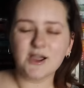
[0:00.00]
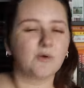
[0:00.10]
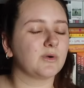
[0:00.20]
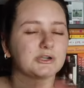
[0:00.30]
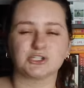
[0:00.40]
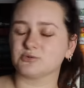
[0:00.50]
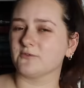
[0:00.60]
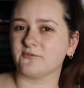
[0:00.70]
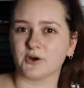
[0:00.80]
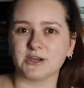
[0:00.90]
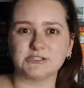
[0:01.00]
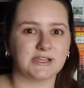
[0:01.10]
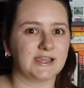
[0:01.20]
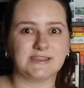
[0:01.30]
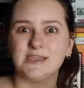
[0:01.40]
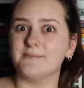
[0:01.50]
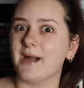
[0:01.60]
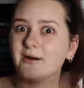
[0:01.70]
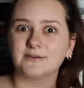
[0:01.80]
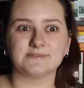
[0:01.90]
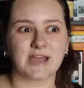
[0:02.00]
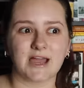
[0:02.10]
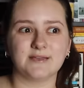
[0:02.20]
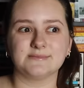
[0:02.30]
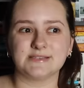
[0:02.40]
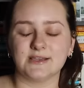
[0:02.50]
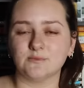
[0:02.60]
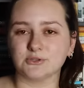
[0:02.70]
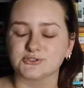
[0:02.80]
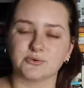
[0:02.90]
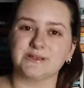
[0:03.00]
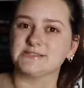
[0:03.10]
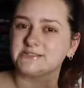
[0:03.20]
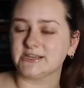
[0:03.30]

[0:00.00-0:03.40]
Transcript: were just referring to like the amount of times it will twist